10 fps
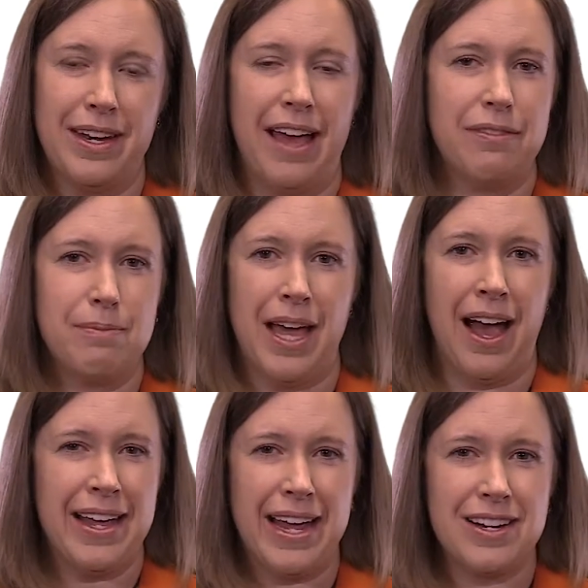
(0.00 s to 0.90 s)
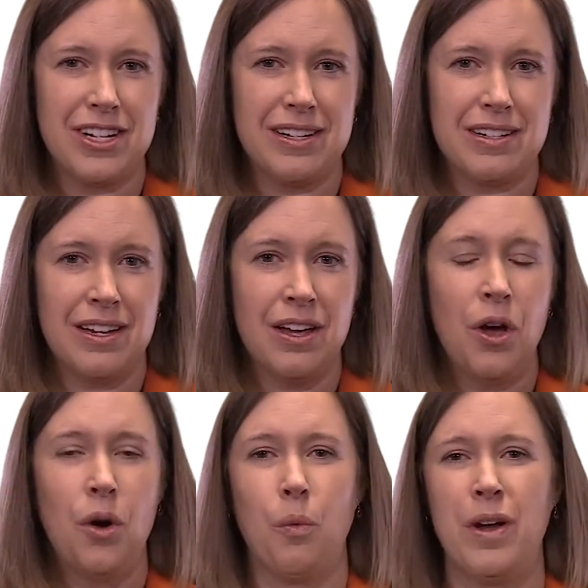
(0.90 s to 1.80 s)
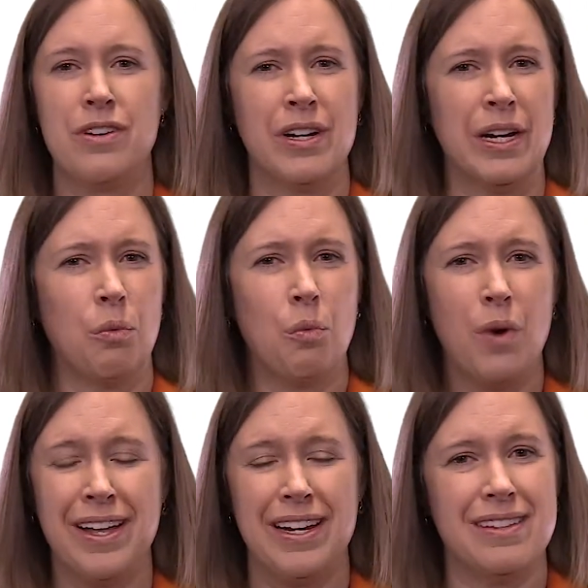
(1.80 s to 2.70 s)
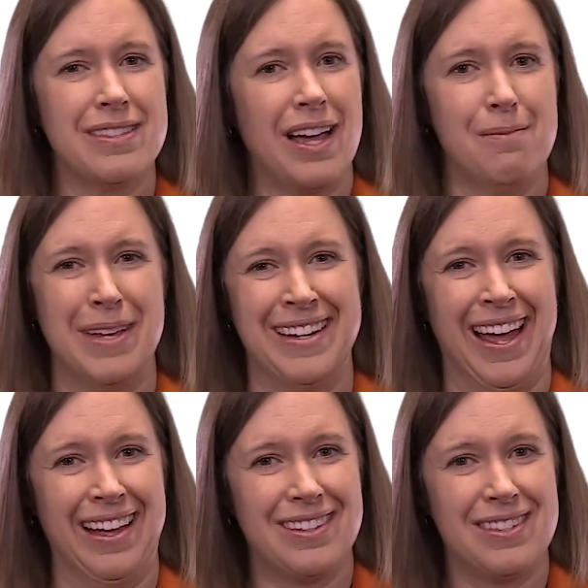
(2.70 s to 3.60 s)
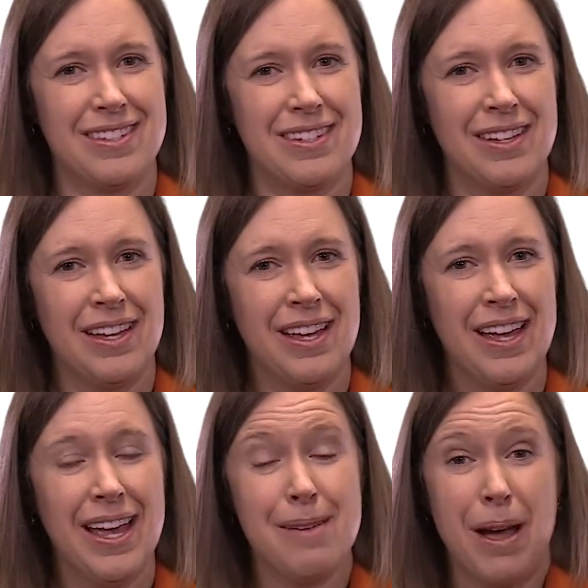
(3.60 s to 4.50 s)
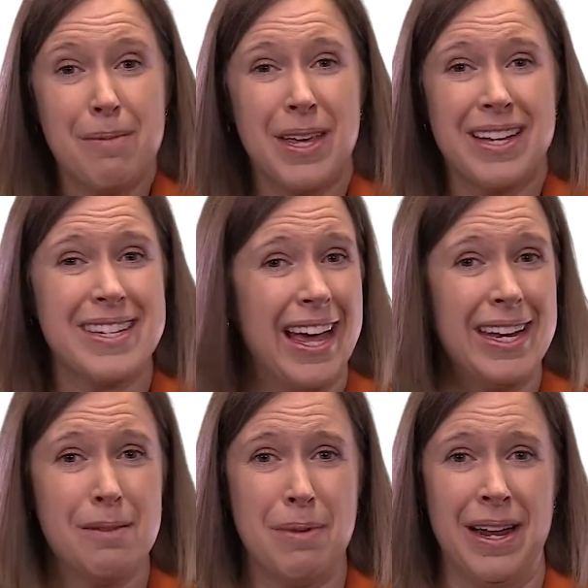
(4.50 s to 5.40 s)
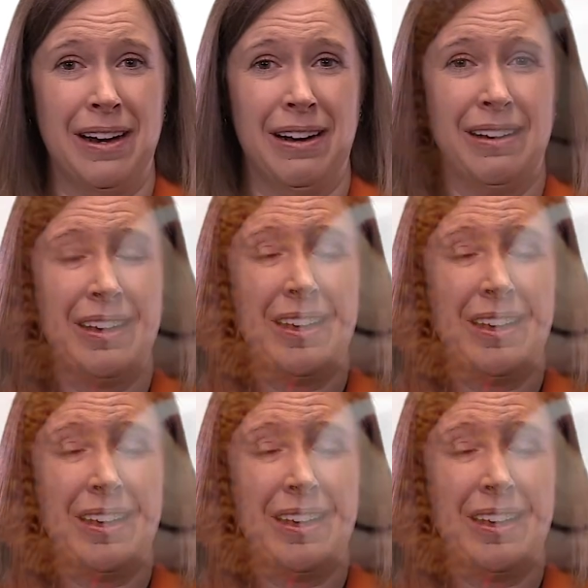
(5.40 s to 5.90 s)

an FBI agent, wondering what is coming next. It might be a teddy bear